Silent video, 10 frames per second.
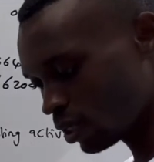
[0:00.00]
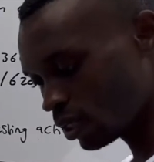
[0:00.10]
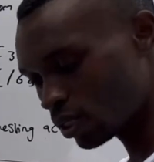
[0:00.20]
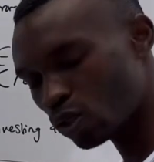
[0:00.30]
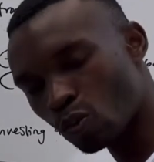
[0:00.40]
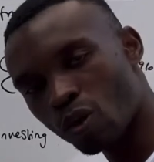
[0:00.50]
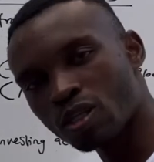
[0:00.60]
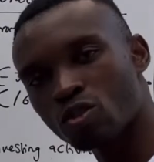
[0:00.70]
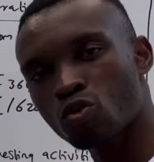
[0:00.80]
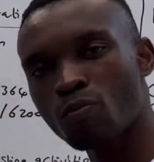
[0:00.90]
it was
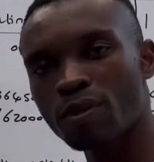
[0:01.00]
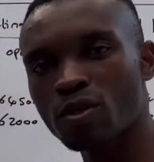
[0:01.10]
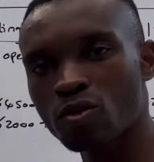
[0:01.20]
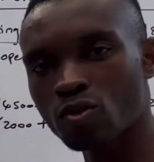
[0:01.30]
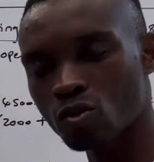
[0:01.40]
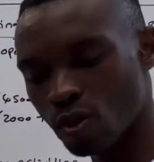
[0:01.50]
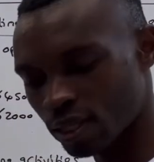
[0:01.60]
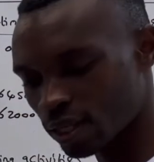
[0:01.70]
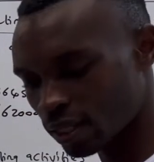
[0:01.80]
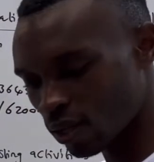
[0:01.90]
2 million
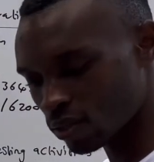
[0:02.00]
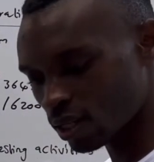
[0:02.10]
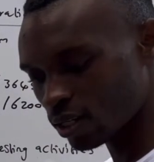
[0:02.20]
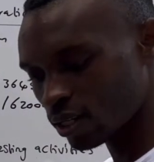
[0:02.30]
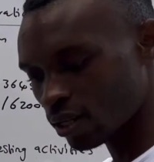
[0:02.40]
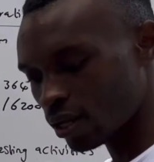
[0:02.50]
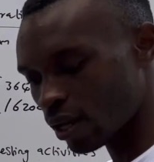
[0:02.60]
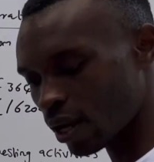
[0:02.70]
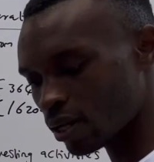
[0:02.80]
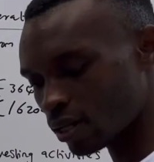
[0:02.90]
200 thousand
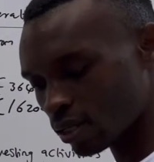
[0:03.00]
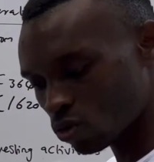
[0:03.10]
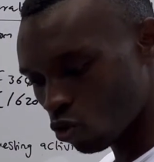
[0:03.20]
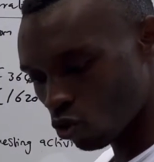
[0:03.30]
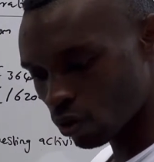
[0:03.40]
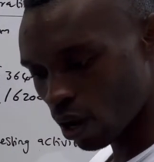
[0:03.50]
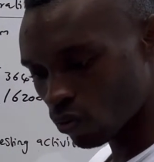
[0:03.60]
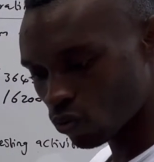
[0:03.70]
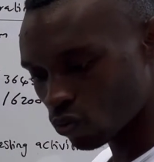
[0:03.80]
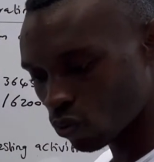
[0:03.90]
and is go
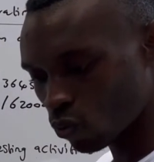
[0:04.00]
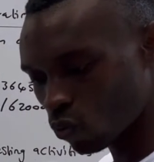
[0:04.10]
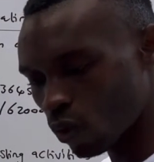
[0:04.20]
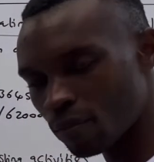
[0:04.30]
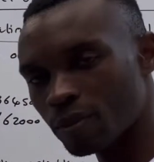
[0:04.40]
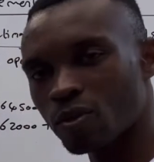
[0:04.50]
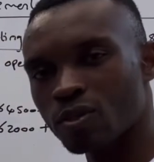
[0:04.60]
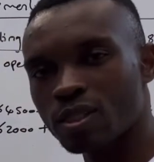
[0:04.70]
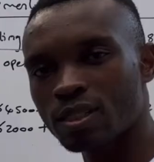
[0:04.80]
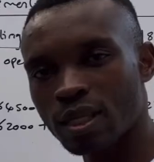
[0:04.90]
down to 1 million
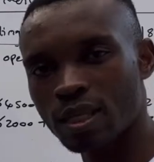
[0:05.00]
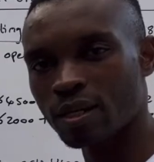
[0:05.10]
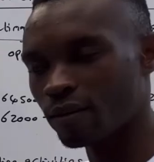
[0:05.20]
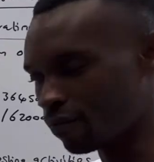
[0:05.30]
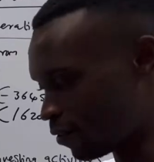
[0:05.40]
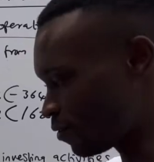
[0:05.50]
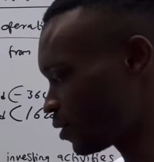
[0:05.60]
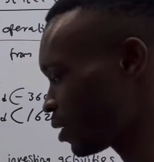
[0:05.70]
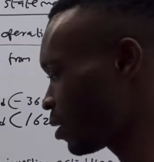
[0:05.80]
650